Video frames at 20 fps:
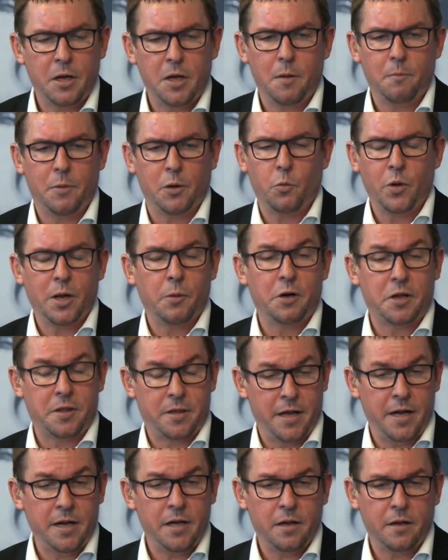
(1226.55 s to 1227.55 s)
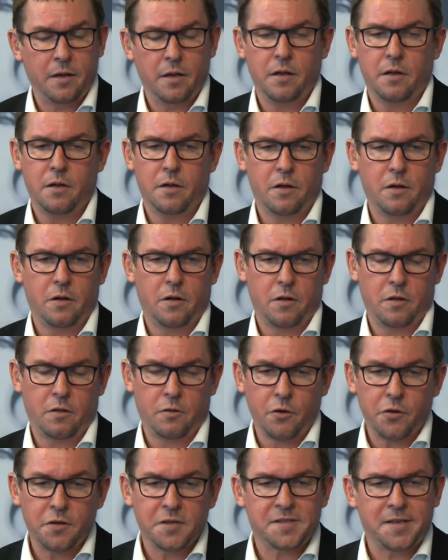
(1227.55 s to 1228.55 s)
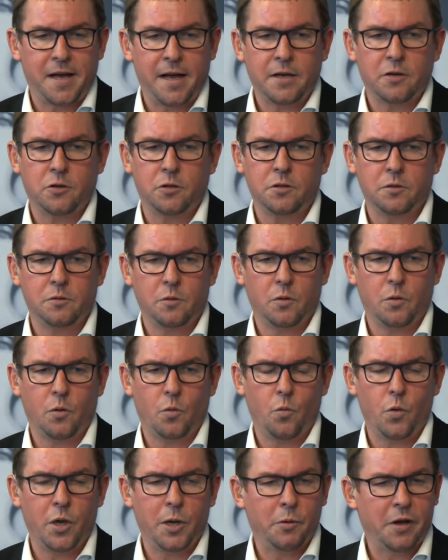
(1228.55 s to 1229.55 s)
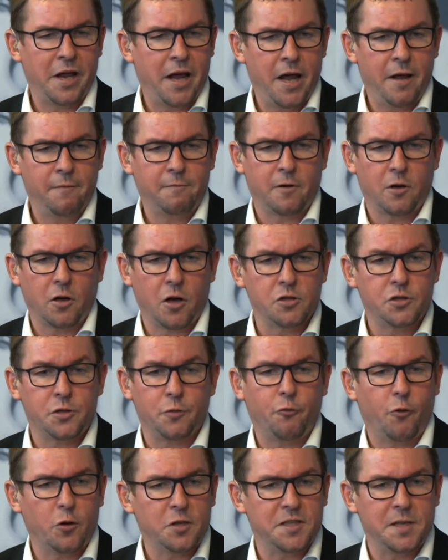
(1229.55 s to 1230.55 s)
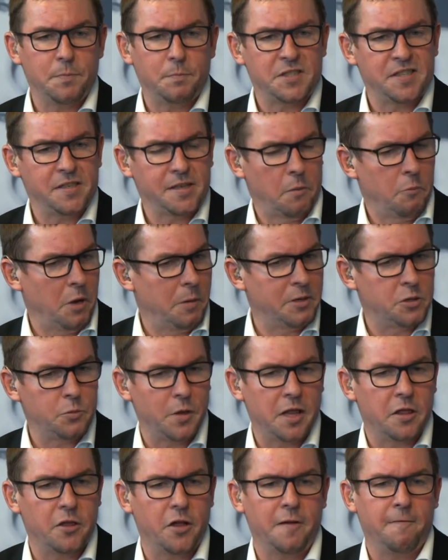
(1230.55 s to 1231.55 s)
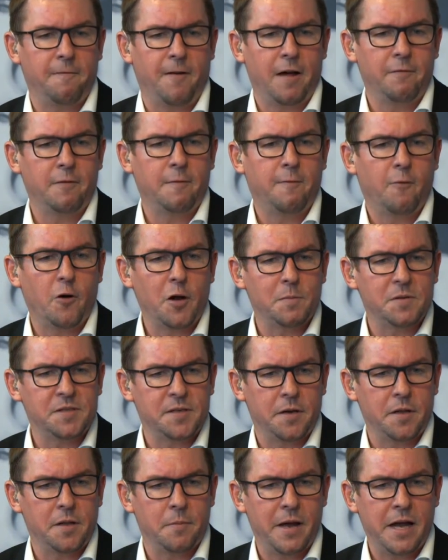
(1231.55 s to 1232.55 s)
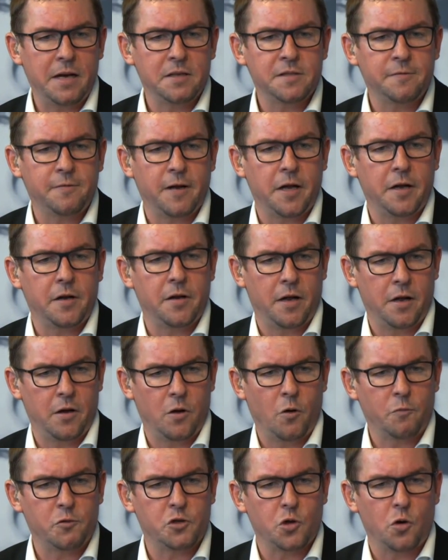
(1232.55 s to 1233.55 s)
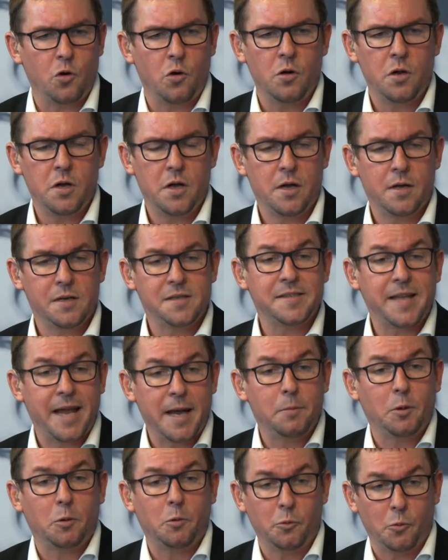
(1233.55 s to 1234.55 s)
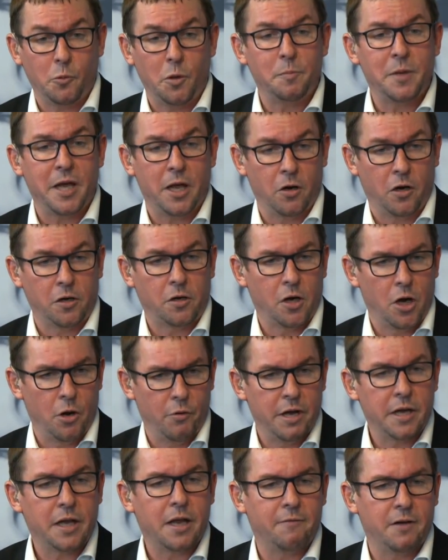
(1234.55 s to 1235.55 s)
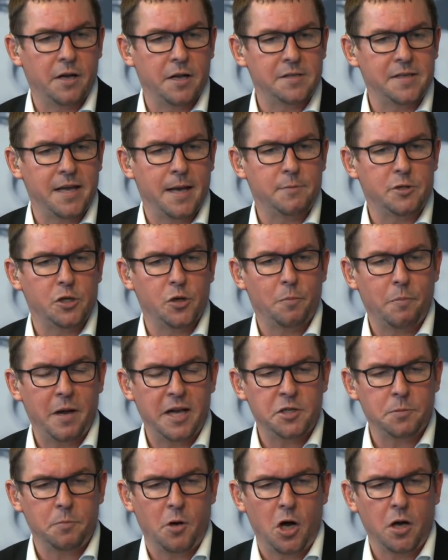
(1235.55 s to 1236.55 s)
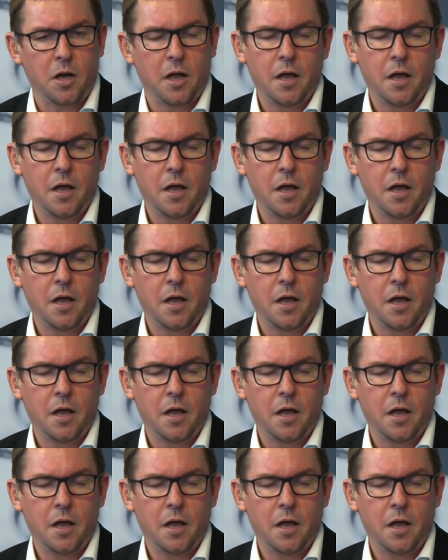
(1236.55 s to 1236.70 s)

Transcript: But we would think through the cycle, we would have close to 40, somewhere between 35 and 40% of the balance fund offshore. Stable will be a lot lower given its absolute benchmark.